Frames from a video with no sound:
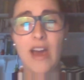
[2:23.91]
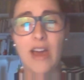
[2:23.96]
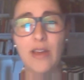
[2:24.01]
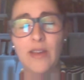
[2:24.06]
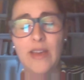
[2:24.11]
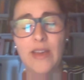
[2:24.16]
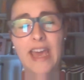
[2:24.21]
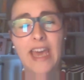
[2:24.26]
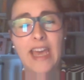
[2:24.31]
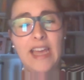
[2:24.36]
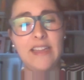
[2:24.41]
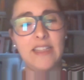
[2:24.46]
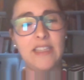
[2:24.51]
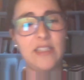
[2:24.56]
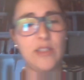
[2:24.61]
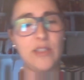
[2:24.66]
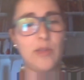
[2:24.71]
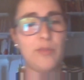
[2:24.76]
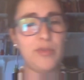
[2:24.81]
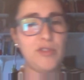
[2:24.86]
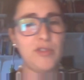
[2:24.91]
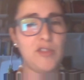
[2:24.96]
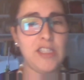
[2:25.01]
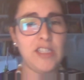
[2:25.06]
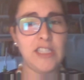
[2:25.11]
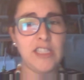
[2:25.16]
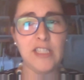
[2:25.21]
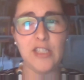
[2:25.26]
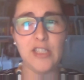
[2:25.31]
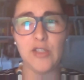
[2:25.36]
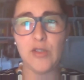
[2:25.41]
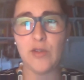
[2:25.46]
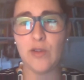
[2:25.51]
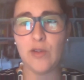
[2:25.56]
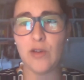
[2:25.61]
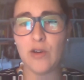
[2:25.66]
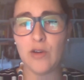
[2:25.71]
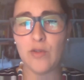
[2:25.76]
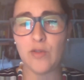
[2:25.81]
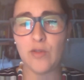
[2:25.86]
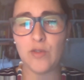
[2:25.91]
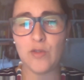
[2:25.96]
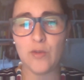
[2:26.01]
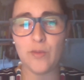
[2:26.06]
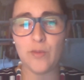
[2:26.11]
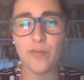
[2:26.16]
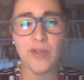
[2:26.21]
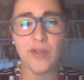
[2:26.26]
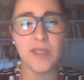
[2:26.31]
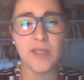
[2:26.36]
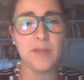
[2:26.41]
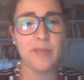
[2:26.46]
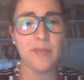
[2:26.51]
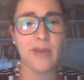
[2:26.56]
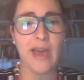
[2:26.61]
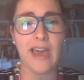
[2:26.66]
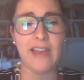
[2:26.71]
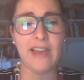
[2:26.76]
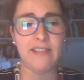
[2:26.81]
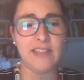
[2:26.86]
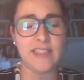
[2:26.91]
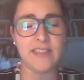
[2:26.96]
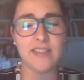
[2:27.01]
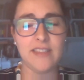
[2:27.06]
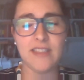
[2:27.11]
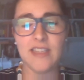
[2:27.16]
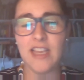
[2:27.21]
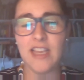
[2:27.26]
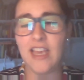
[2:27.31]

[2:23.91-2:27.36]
I had this opportunity to go to Principe Island.